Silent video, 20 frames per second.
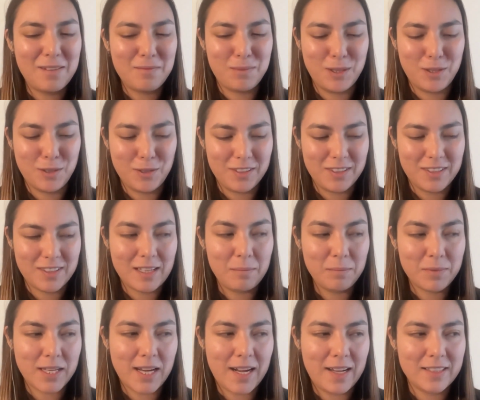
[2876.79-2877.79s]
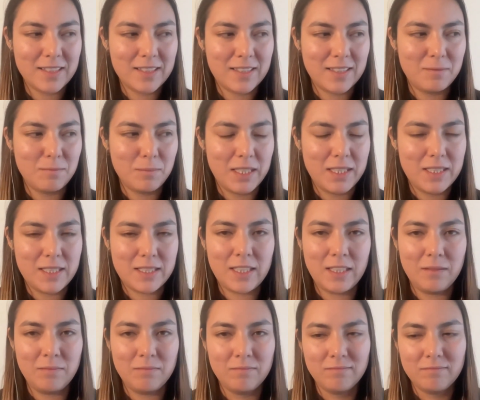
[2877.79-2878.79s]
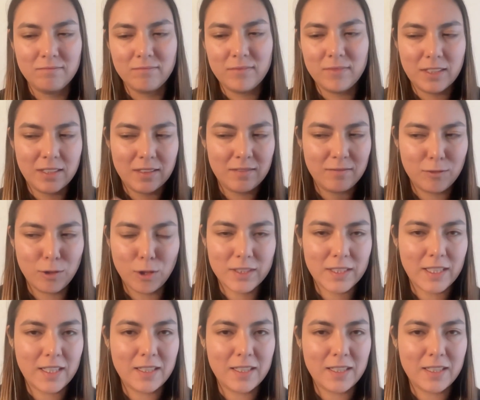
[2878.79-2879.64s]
because some tasks that might seem not that